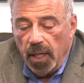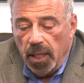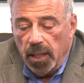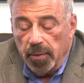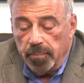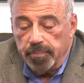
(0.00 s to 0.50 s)

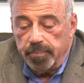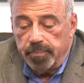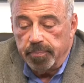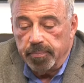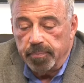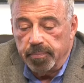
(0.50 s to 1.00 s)

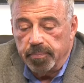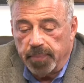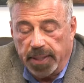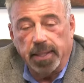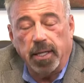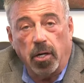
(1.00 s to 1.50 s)

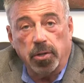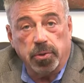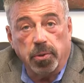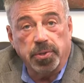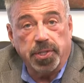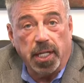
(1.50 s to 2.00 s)
My heart
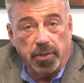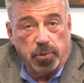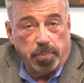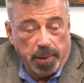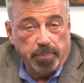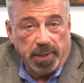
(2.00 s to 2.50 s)
goes out
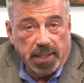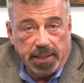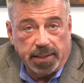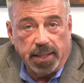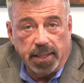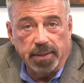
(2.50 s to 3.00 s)
to people
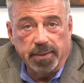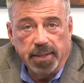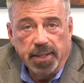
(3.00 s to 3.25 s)
like that,